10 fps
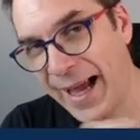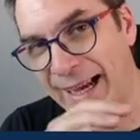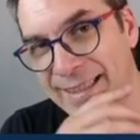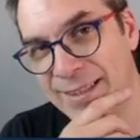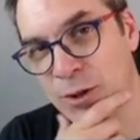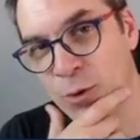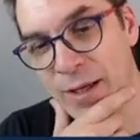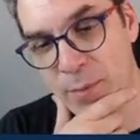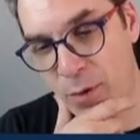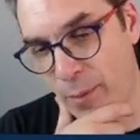I didn't do
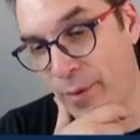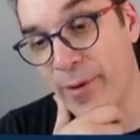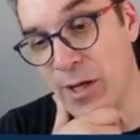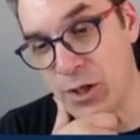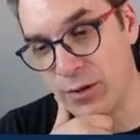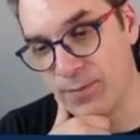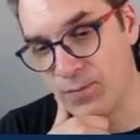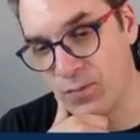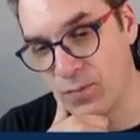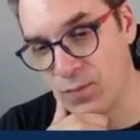any preparation.
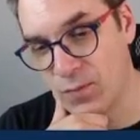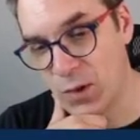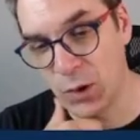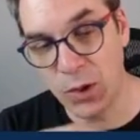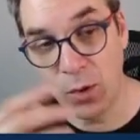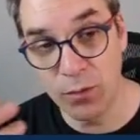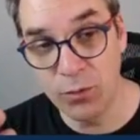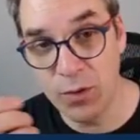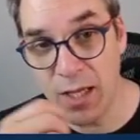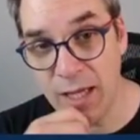So the goal of
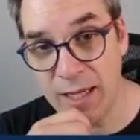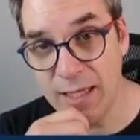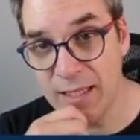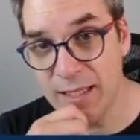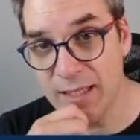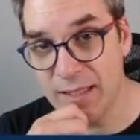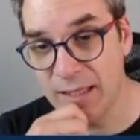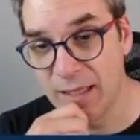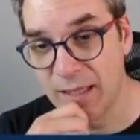today is